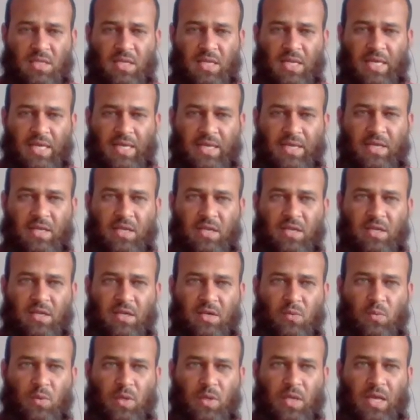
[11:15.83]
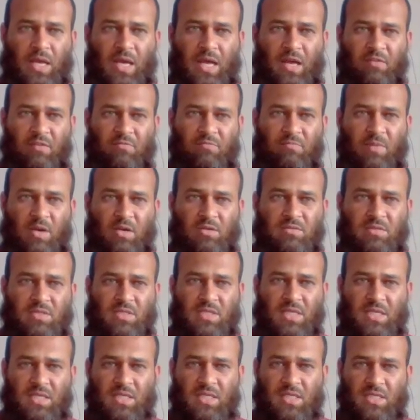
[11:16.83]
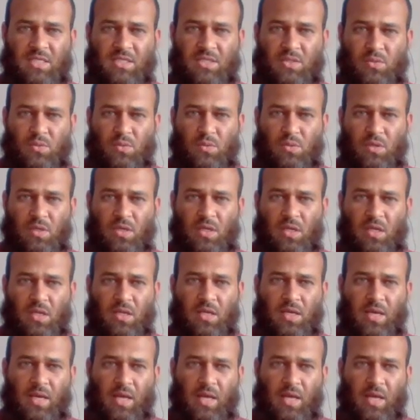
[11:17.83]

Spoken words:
Like here we have mountainous soil,